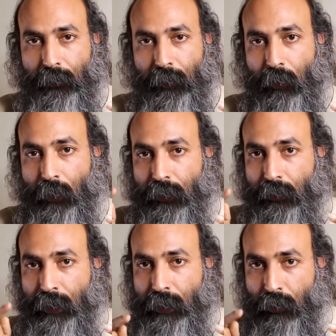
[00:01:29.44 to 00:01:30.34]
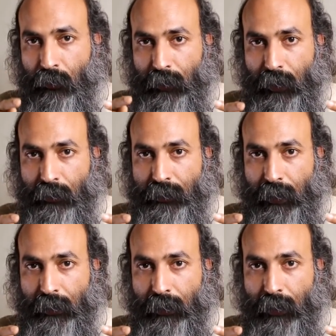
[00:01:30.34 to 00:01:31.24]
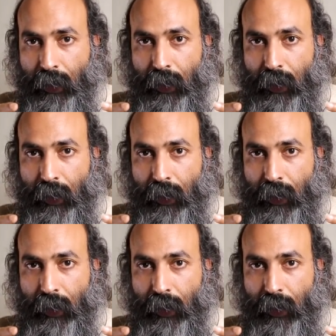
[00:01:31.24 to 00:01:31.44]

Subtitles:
Now when you hear Om without chanting,